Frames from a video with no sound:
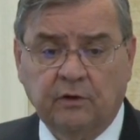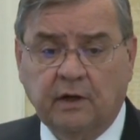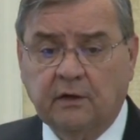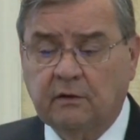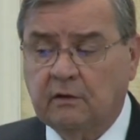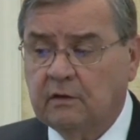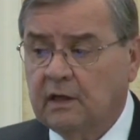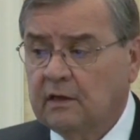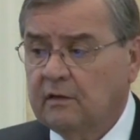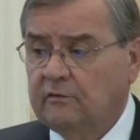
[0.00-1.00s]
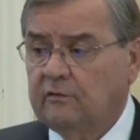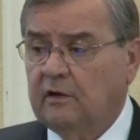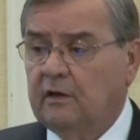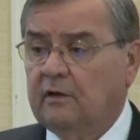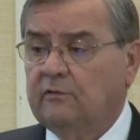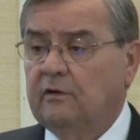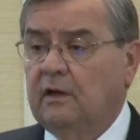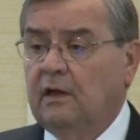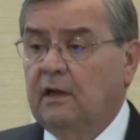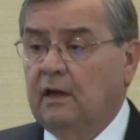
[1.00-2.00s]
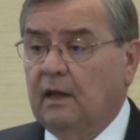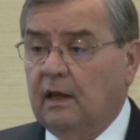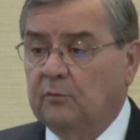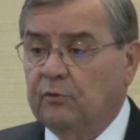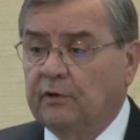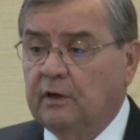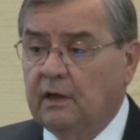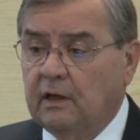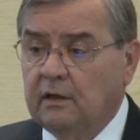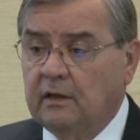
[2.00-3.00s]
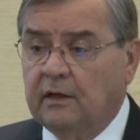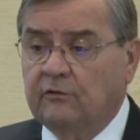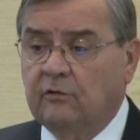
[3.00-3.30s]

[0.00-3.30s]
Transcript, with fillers: We'd like you to take this test and pretend that